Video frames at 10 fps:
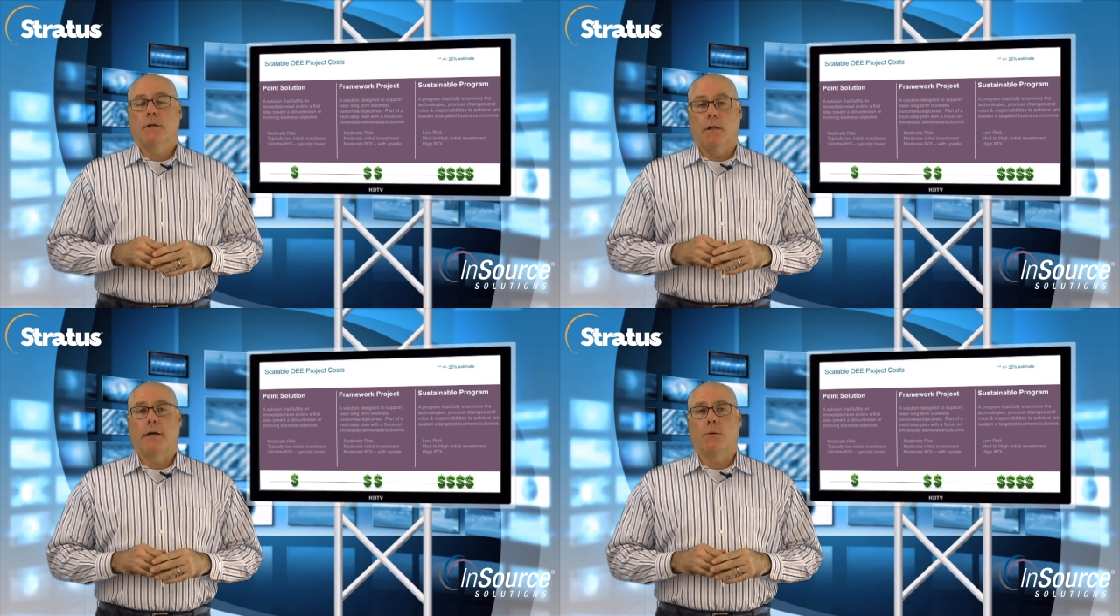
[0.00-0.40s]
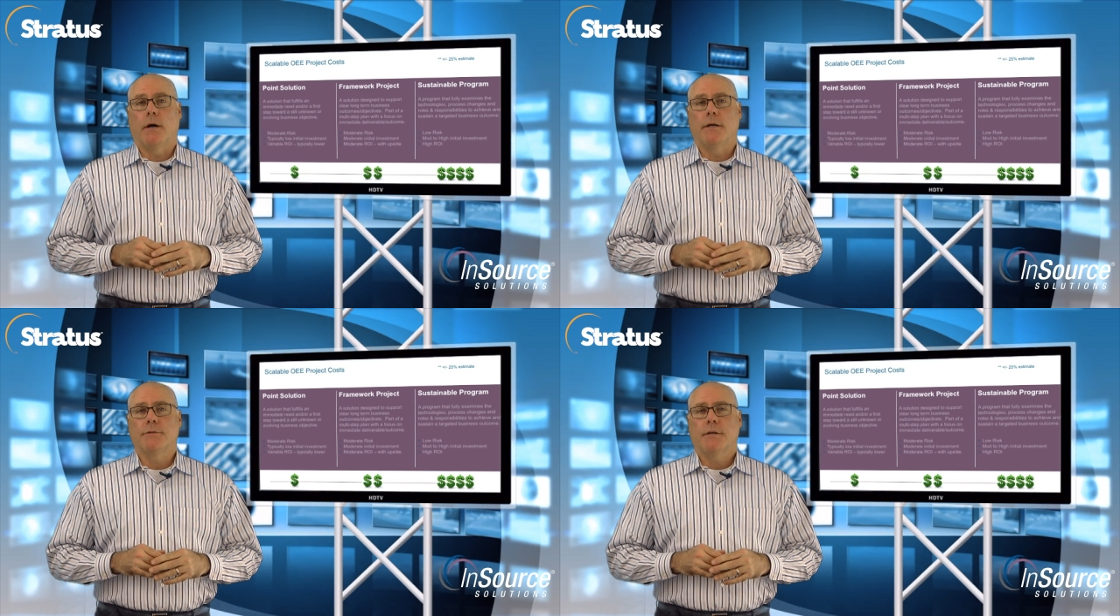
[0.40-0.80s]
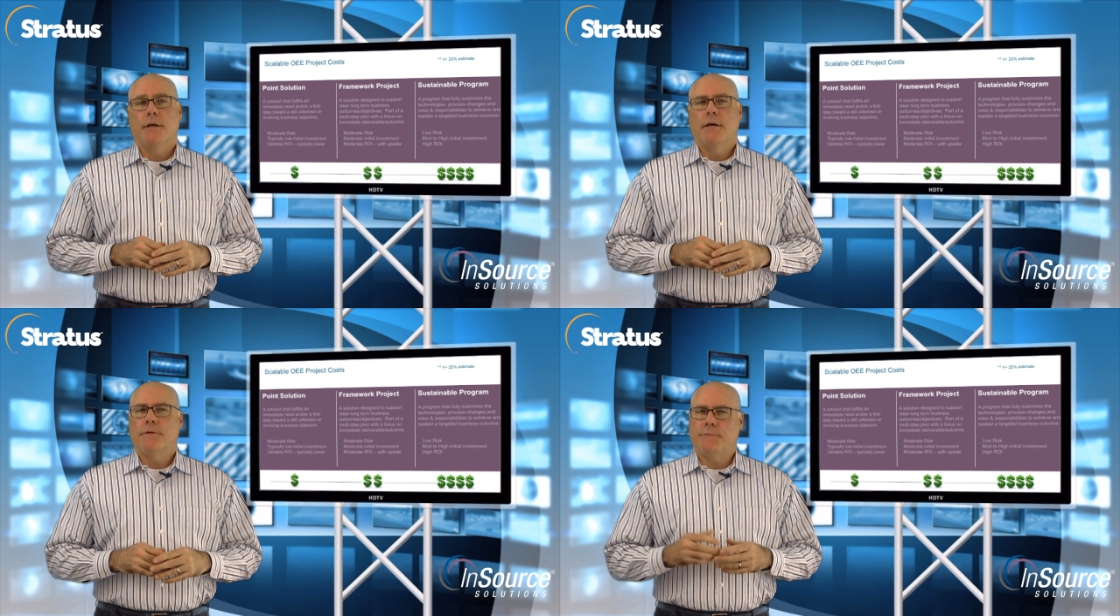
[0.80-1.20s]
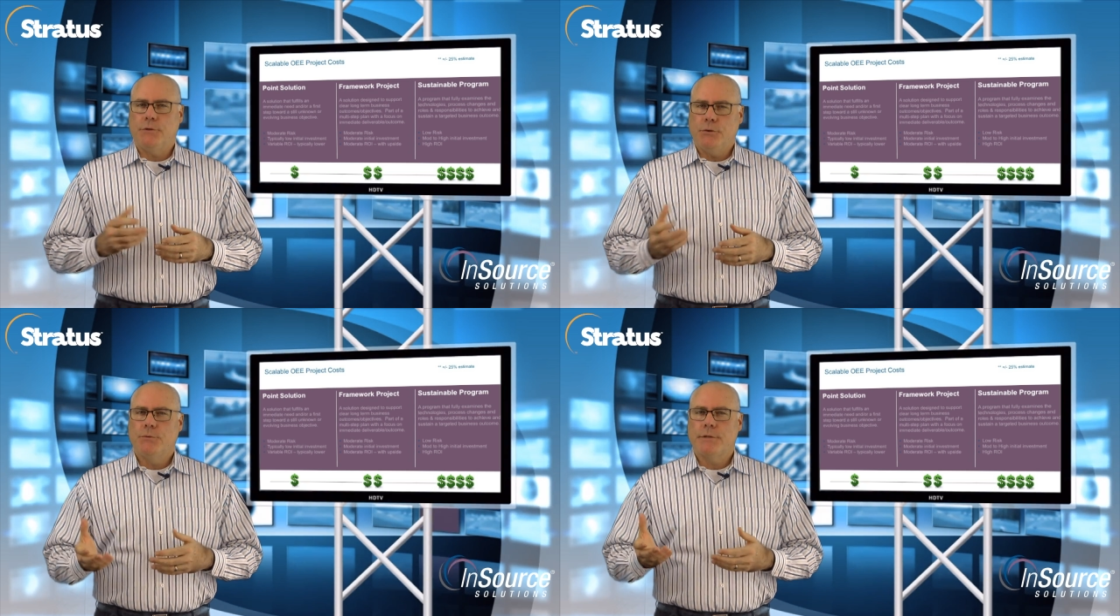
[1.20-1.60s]
Likewise,
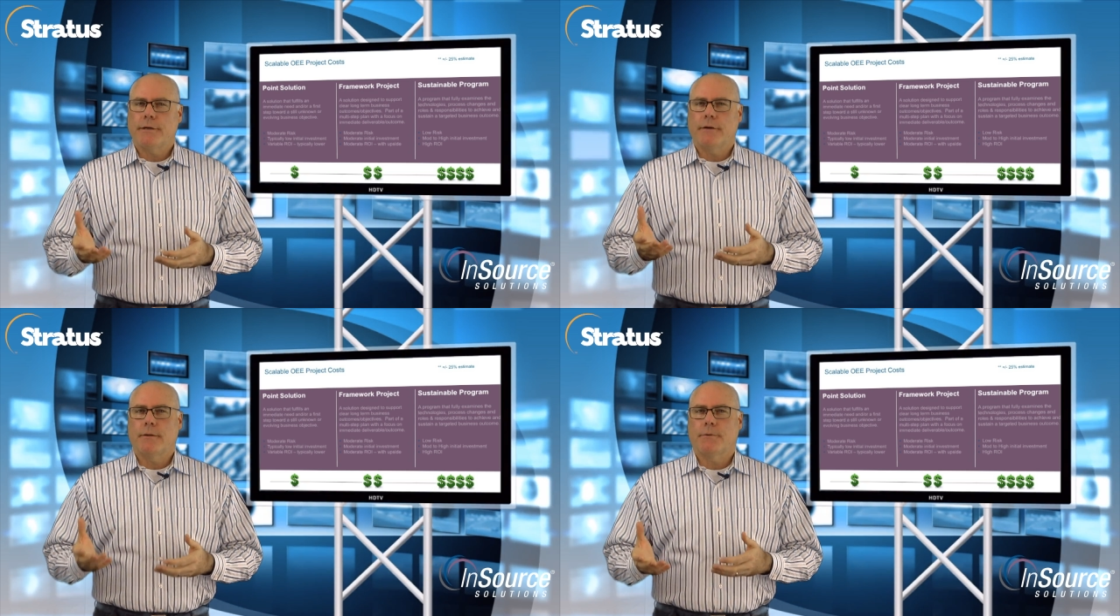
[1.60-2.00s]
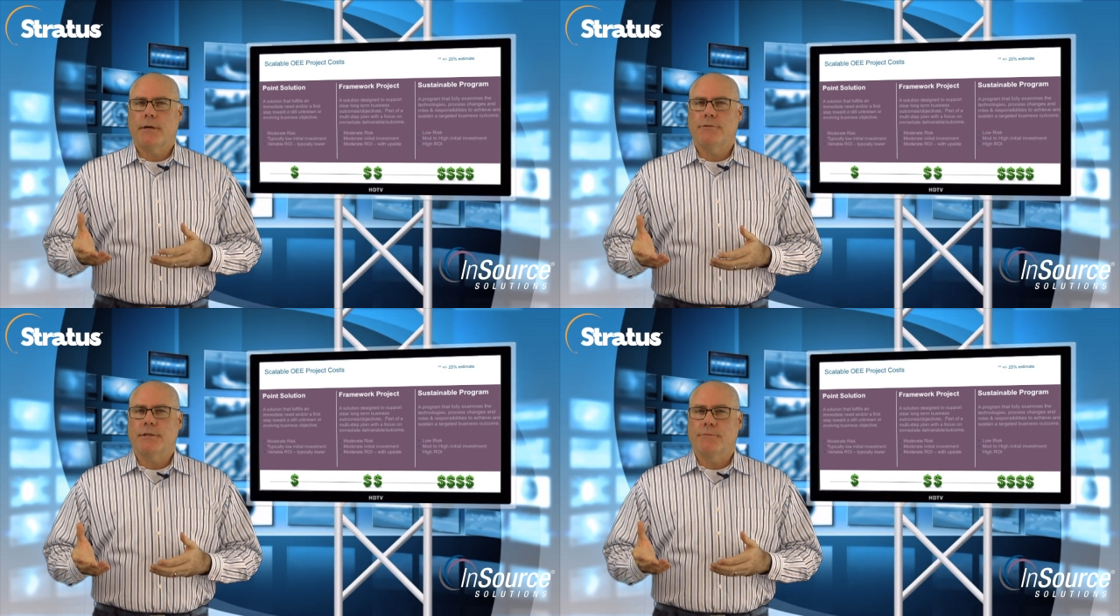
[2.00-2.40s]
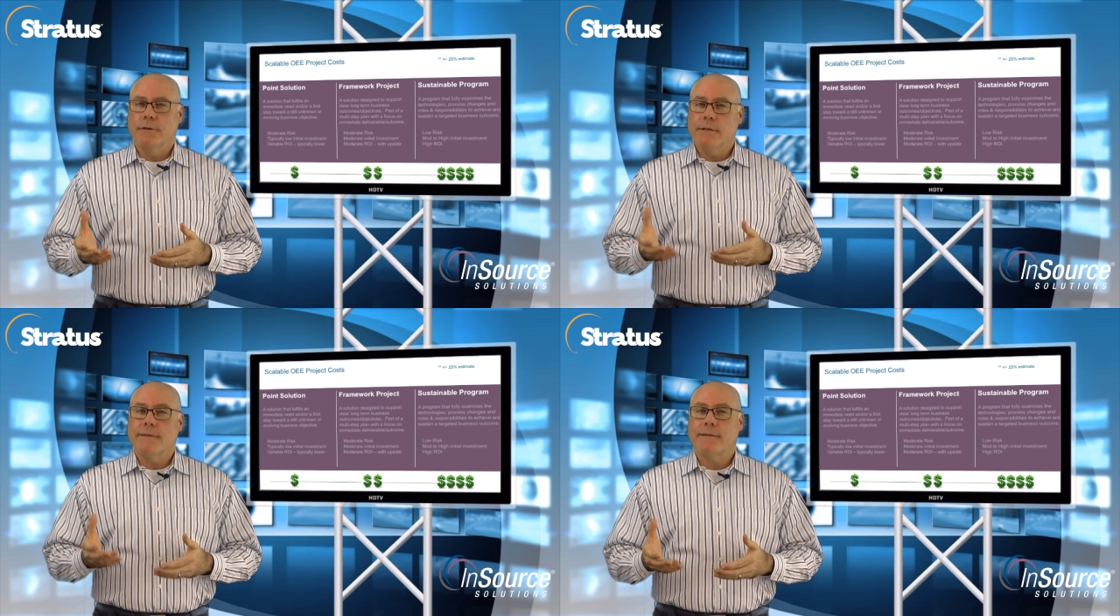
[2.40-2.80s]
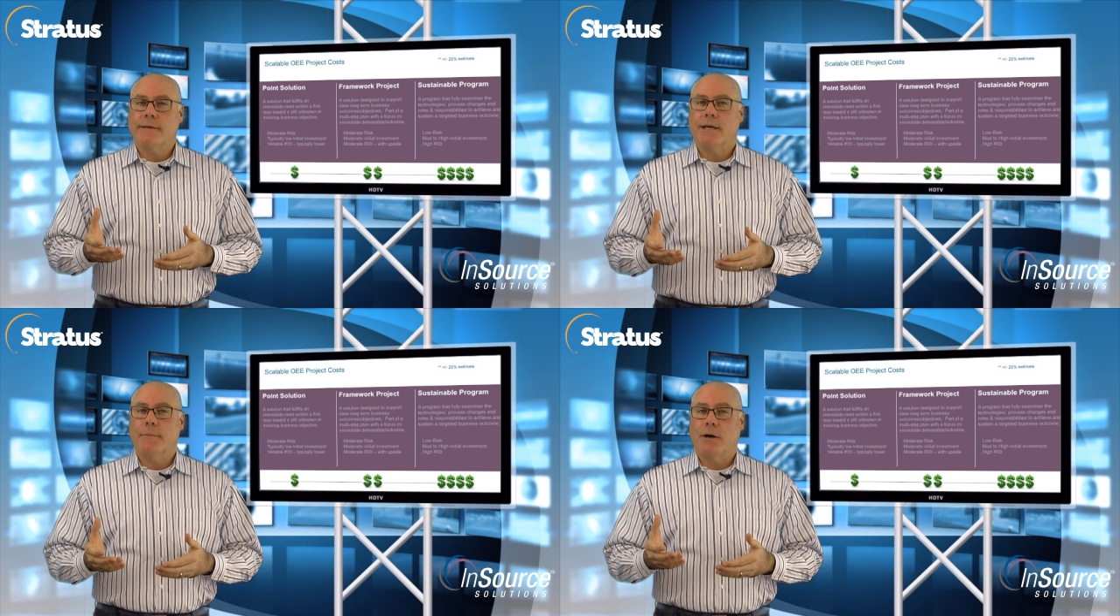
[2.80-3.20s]
few take on a project really
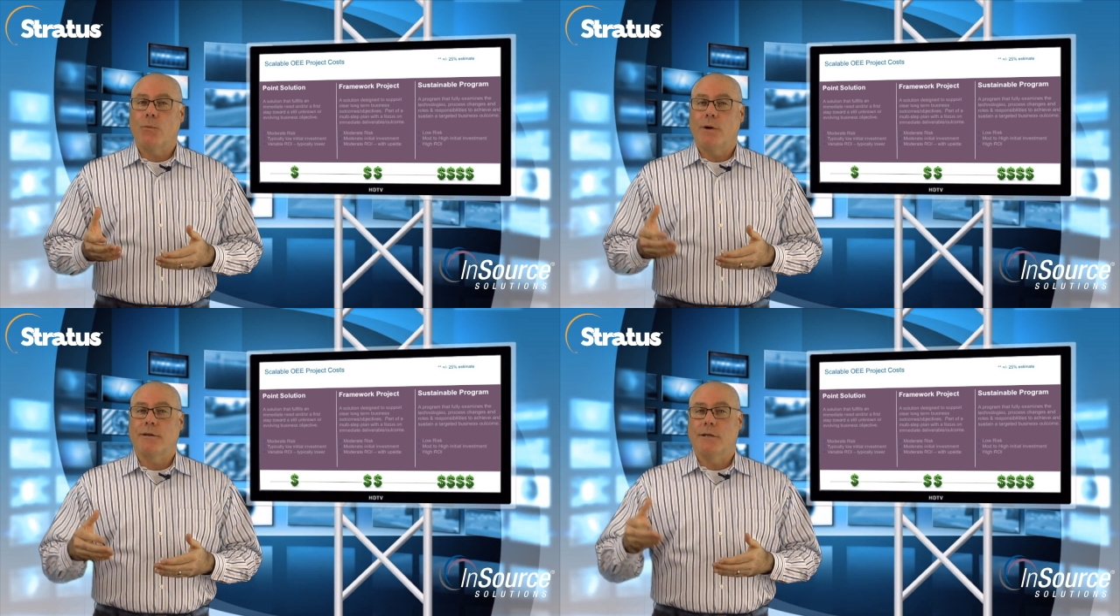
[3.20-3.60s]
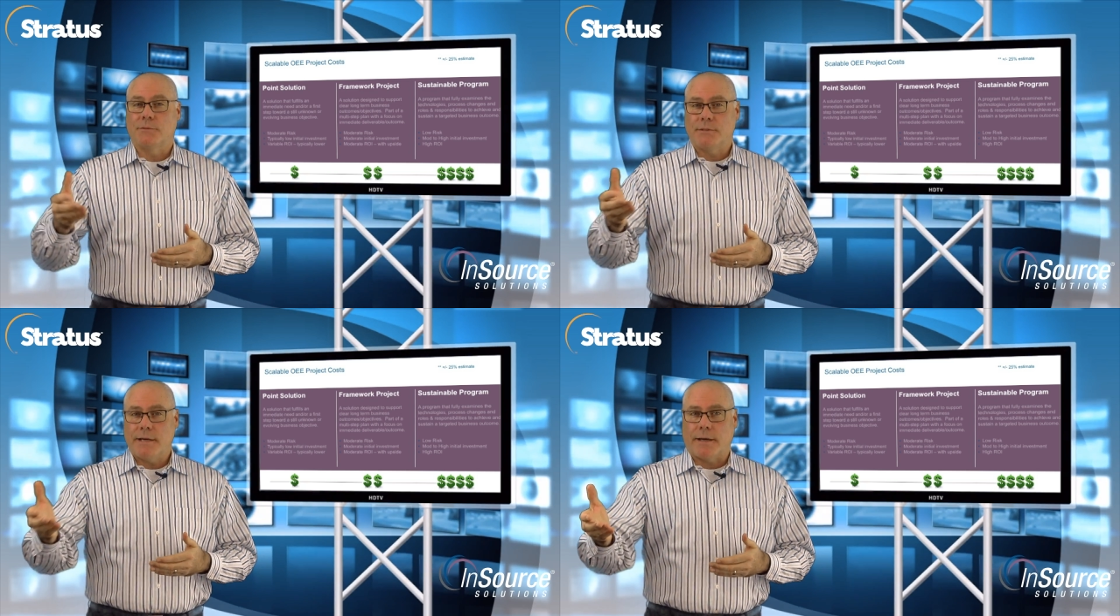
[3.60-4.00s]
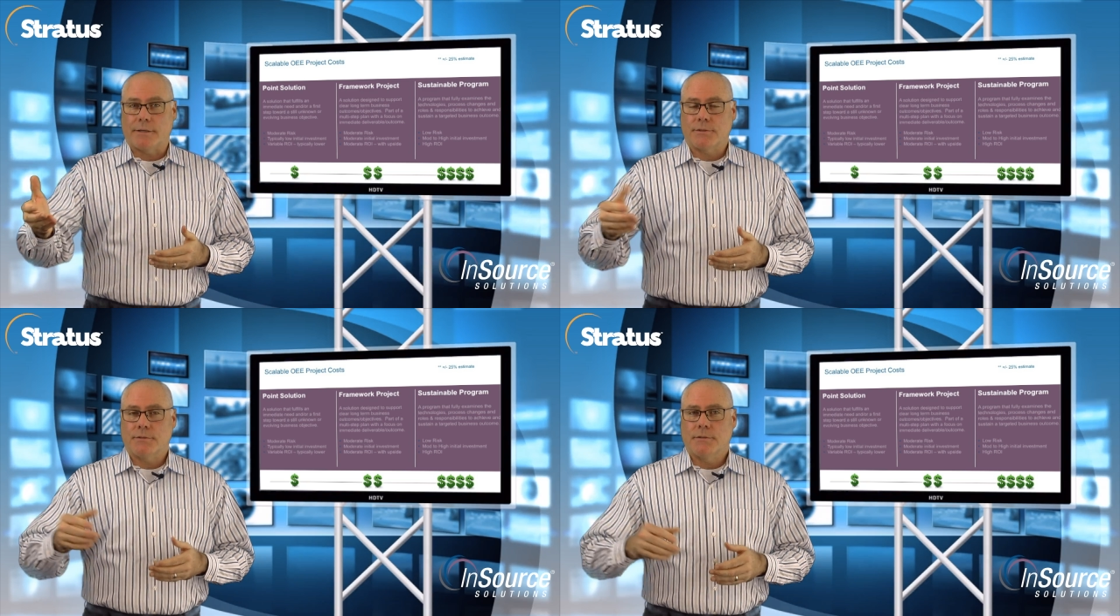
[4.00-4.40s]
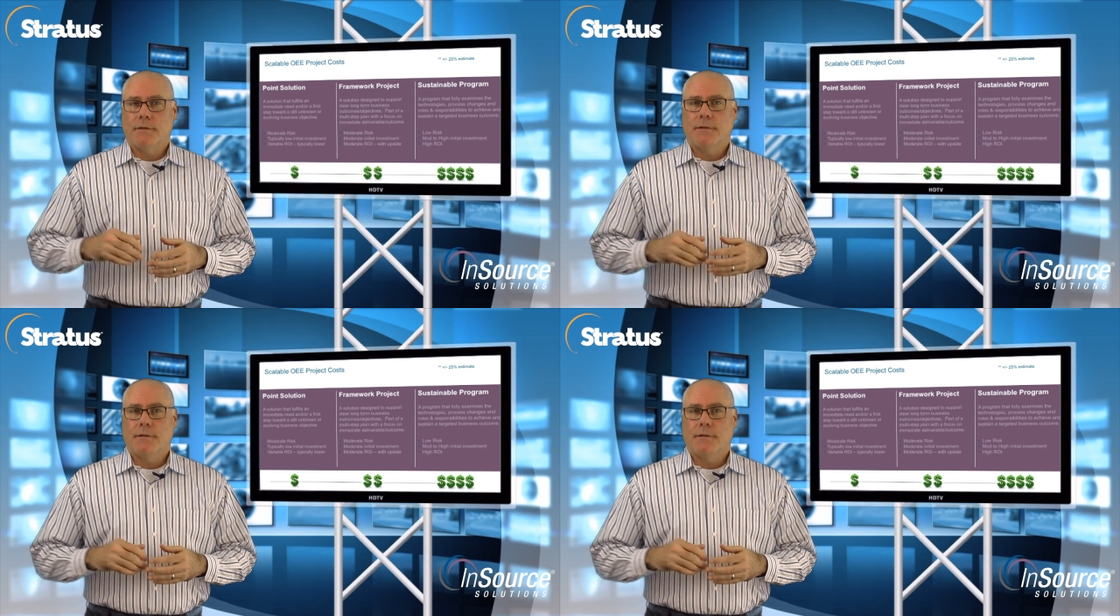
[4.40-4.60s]
thinking about what comes next.